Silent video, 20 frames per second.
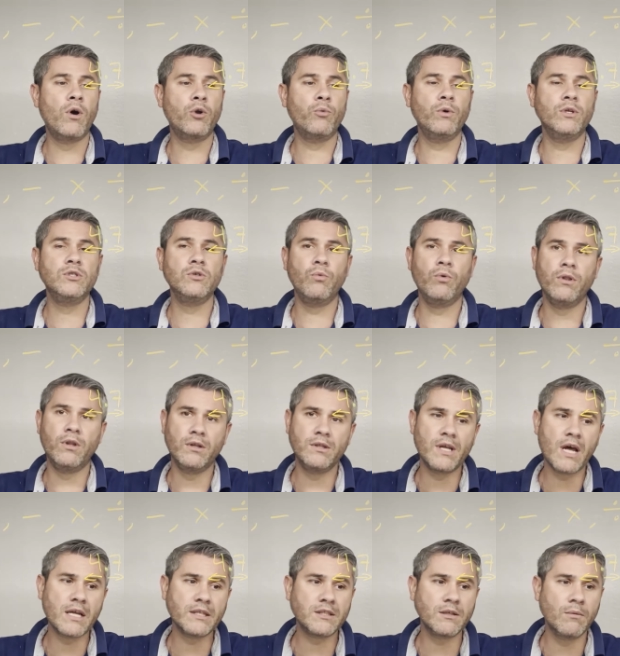What do we do with the
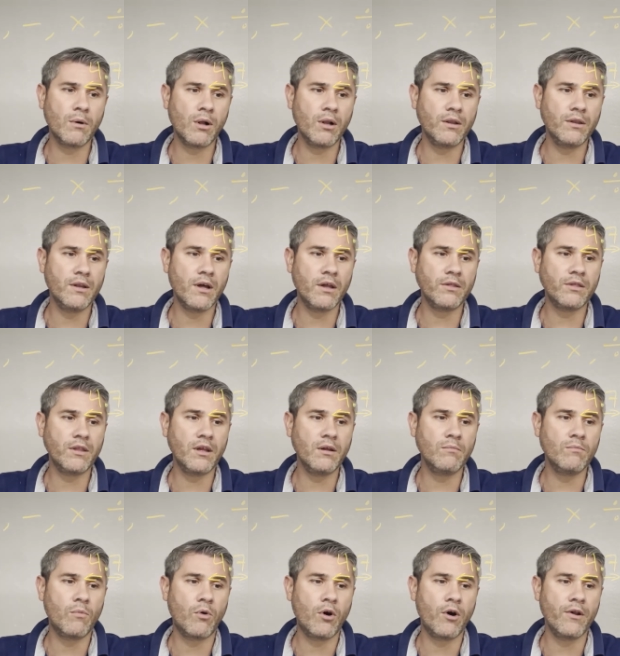decimal?
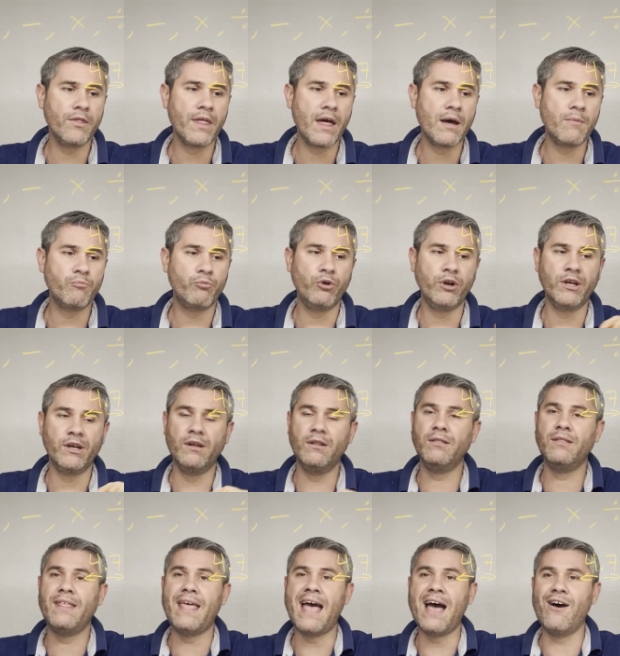Nothing more than bring
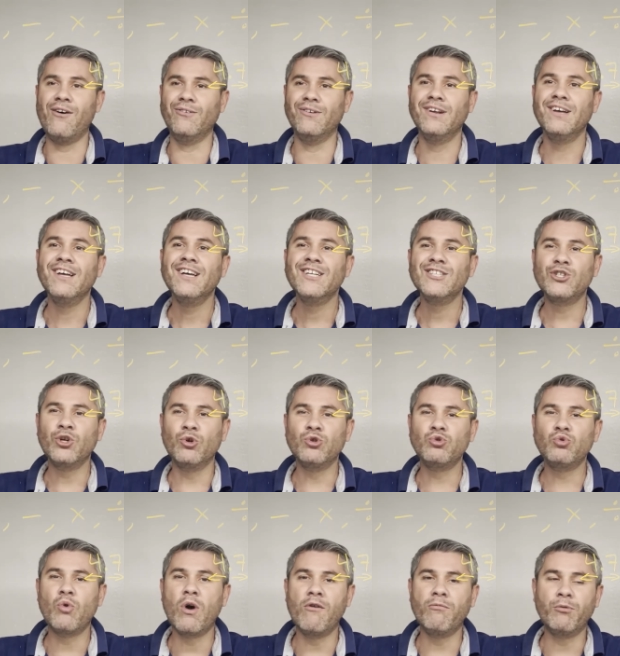it down. So
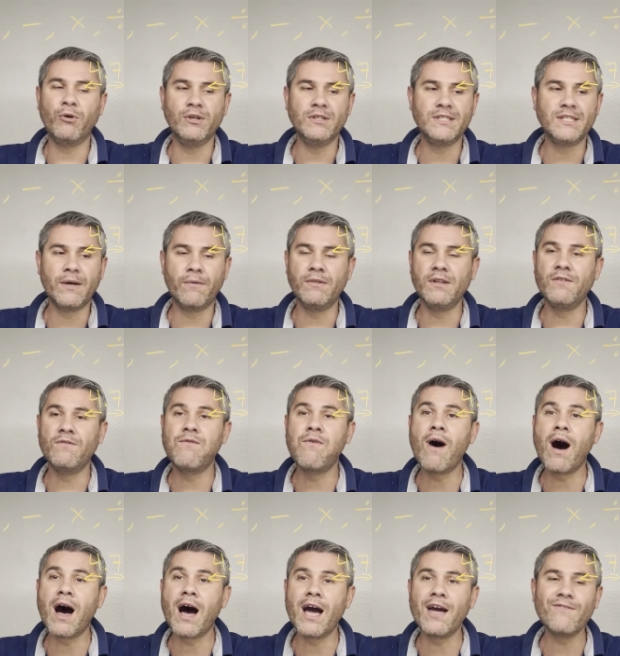
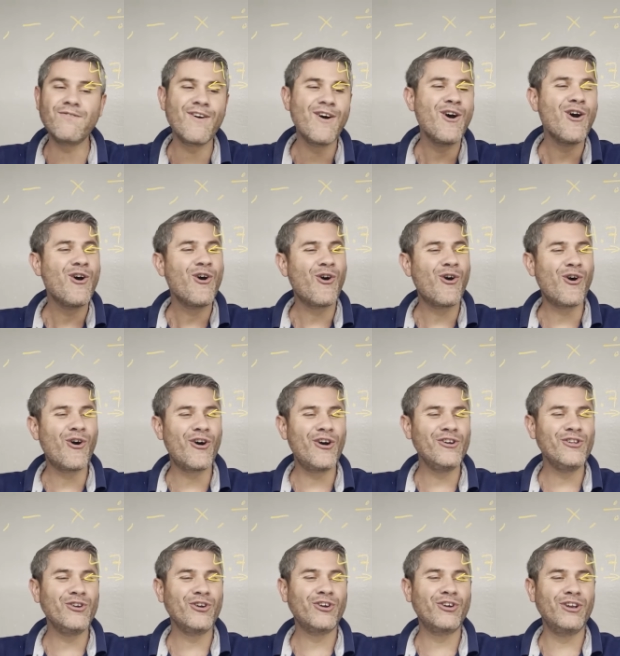12.75, or
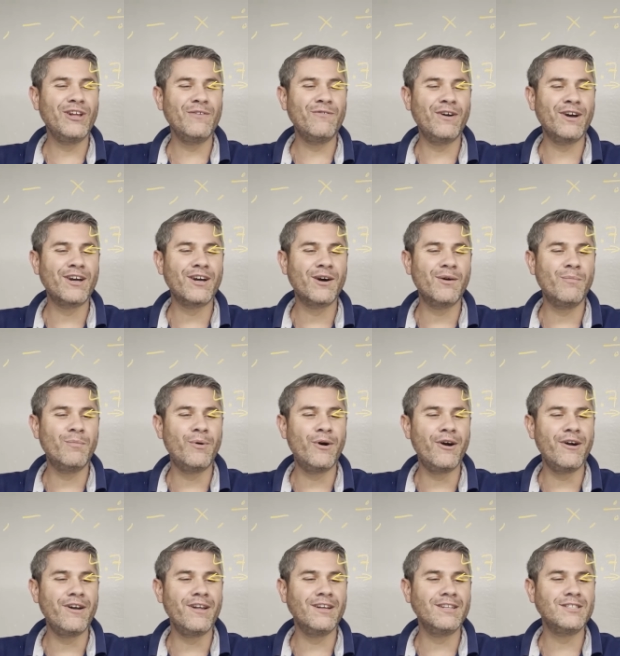you could even
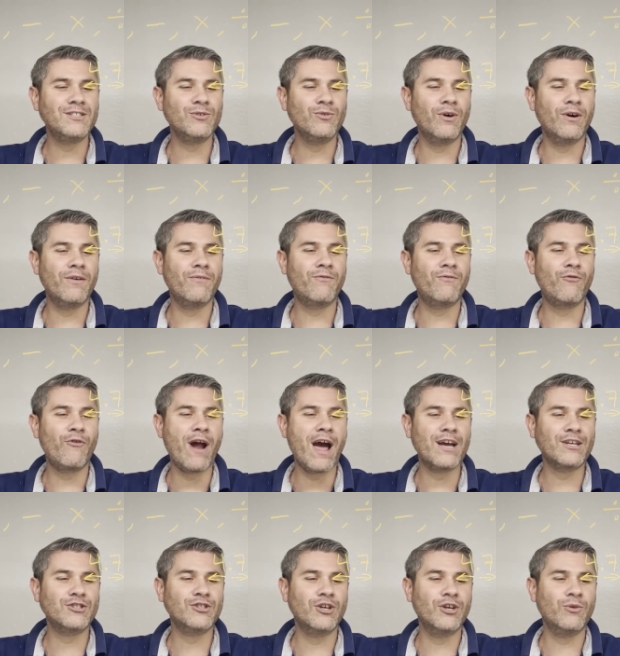convert it to a
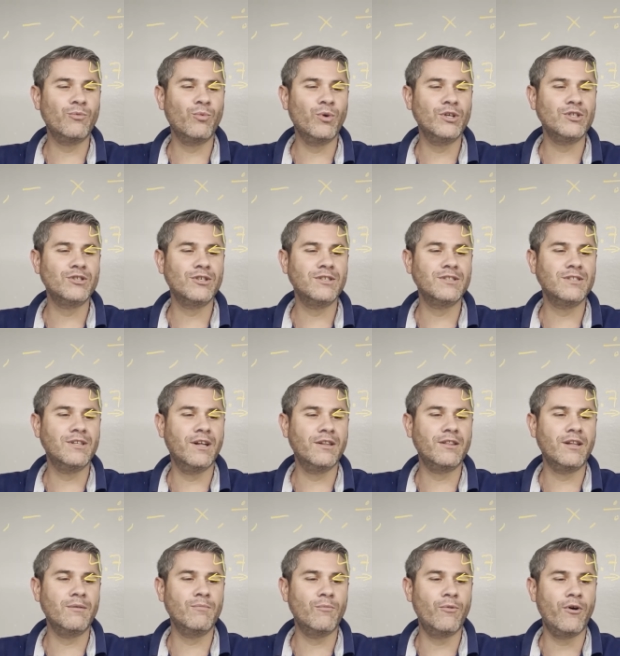fraction, which is
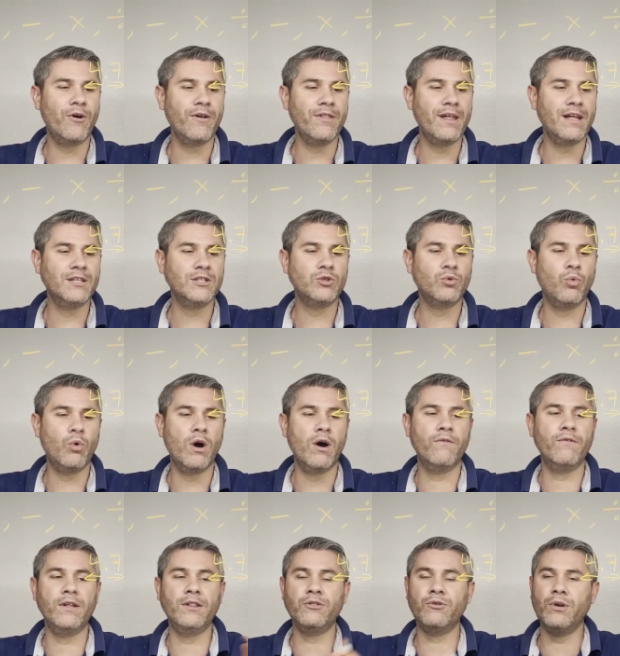nothing more than
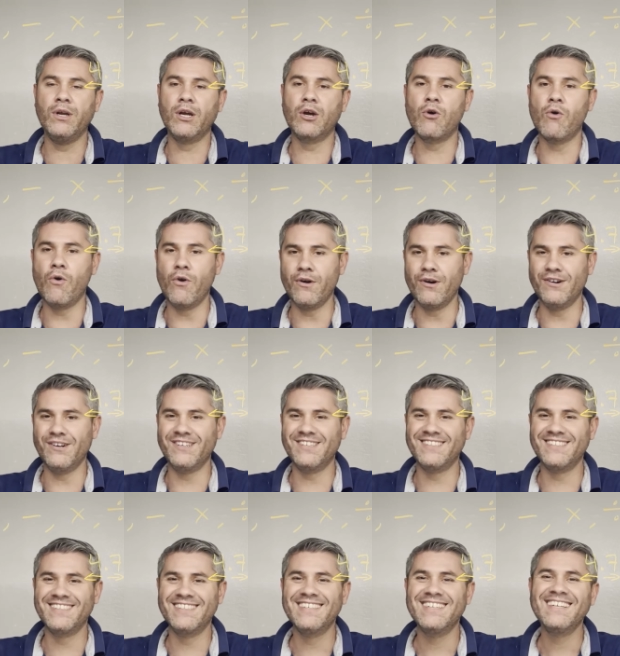12 3/4,
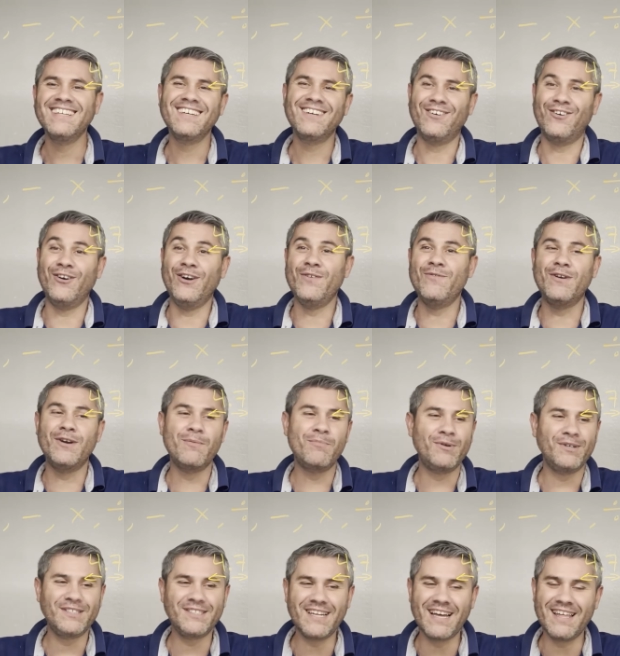or even a
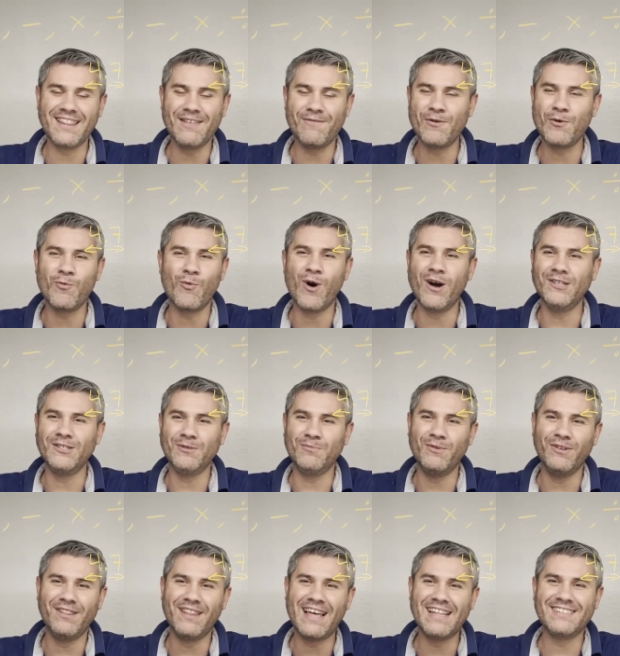percent if you want to,
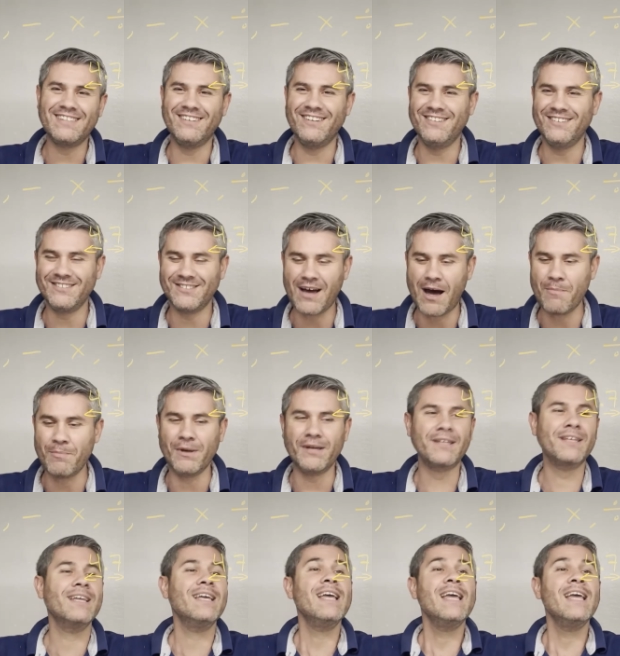but that's another topic.